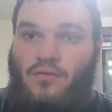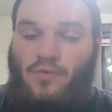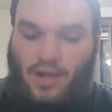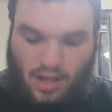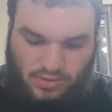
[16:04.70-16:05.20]

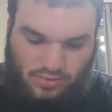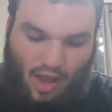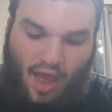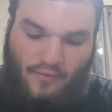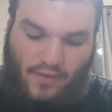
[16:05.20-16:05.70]
We also
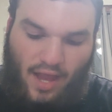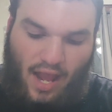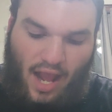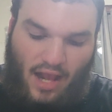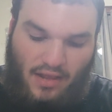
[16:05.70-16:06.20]
have
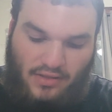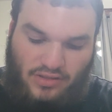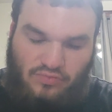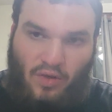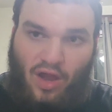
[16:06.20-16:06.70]
a
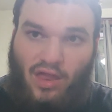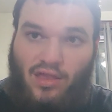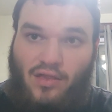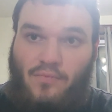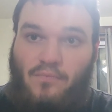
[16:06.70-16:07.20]

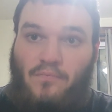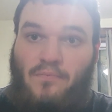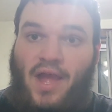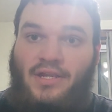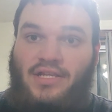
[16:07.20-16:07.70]
small
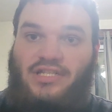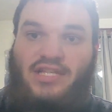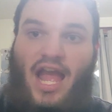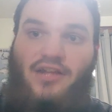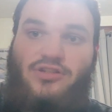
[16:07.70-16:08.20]
Bendy
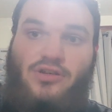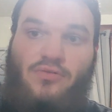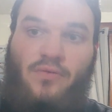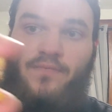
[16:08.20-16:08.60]
statue.